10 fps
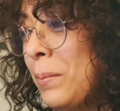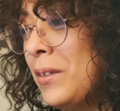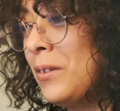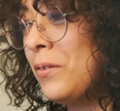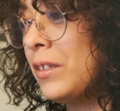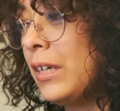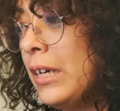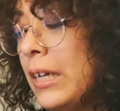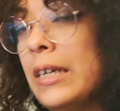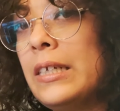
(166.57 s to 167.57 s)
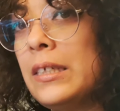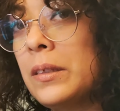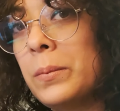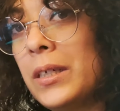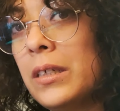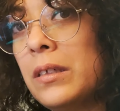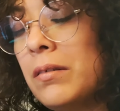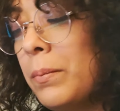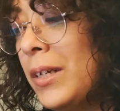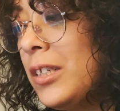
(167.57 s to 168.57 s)
about those eyes,
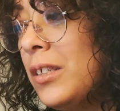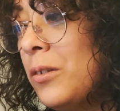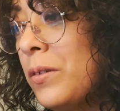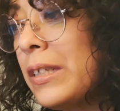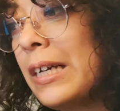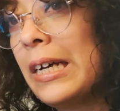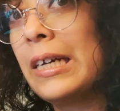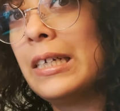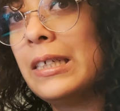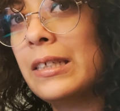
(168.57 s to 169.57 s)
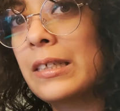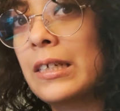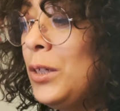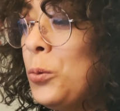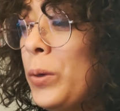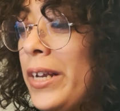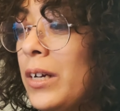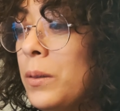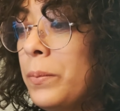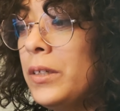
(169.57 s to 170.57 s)
man. Imagine those eyes, like you wake
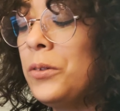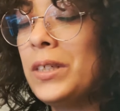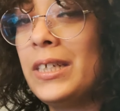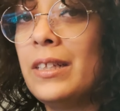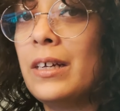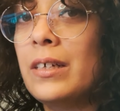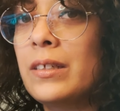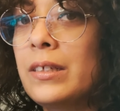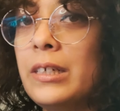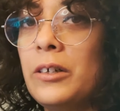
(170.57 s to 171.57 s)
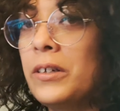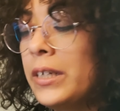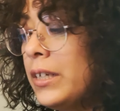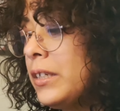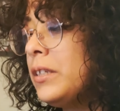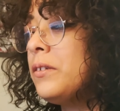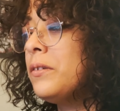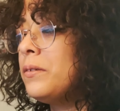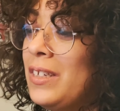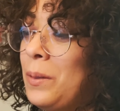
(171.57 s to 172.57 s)
up and you see that staring at
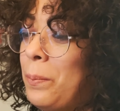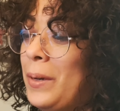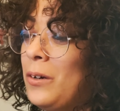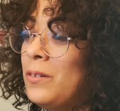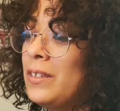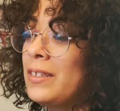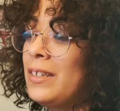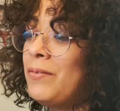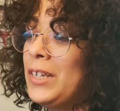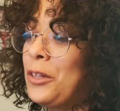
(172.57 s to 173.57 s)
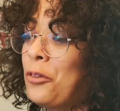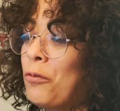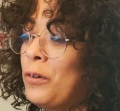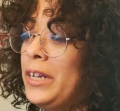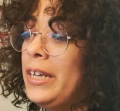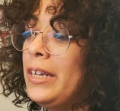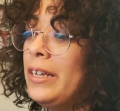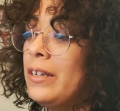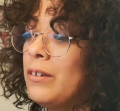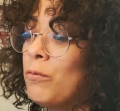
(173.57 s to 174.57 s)
you. And the mouth, does that have like
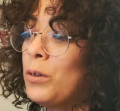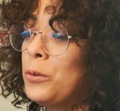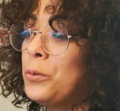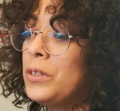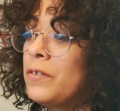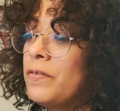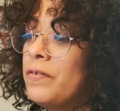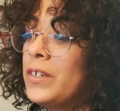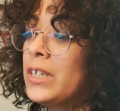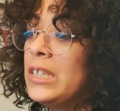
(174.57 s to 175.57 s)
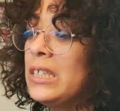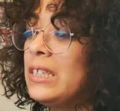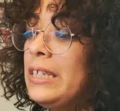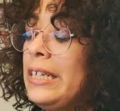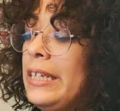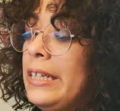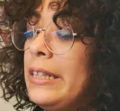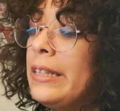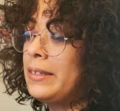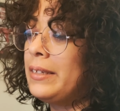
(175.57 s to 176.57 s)
3 rows of fucking teeth?
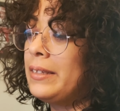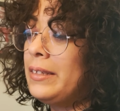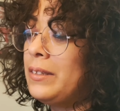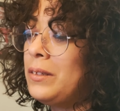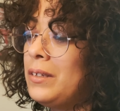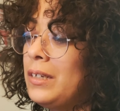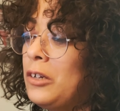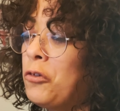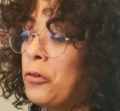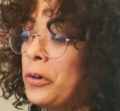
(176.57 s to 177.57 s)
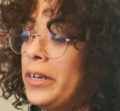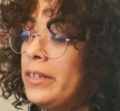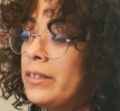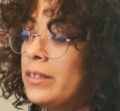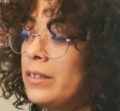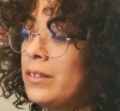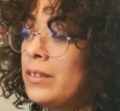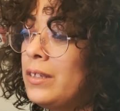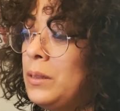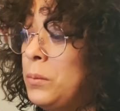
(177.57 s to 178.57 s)
Yeah, these are great
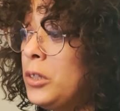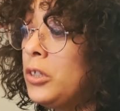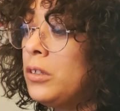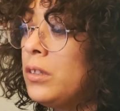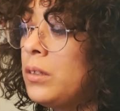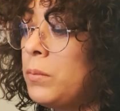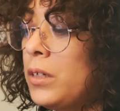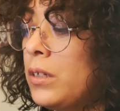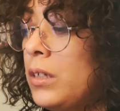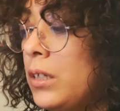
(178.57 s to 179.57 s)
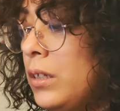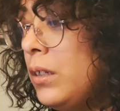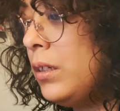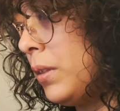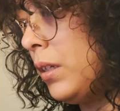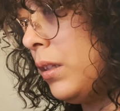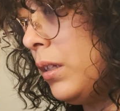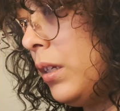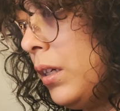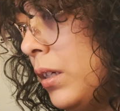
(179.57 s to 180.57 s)
images, I'm not gonna lie. But I
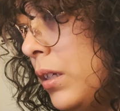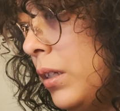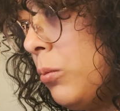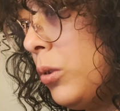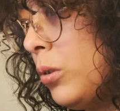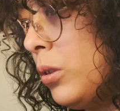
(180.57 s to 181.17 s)
think I will